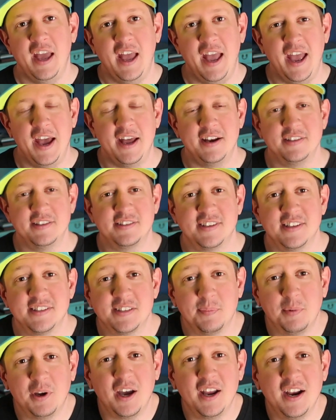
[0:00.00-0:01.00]
and since
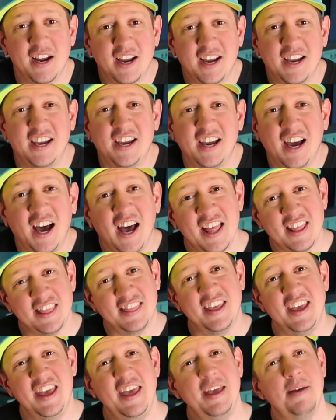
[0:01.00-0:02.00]
I'm gonna cut
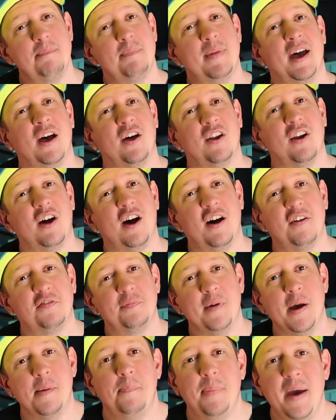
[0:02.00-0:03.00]
the hip belt off
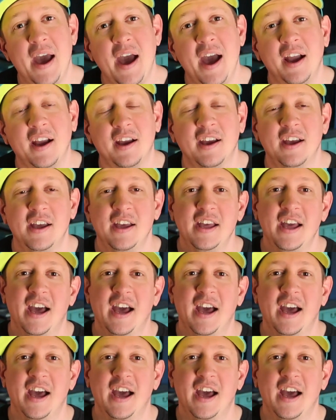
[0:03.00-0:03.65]
my pack,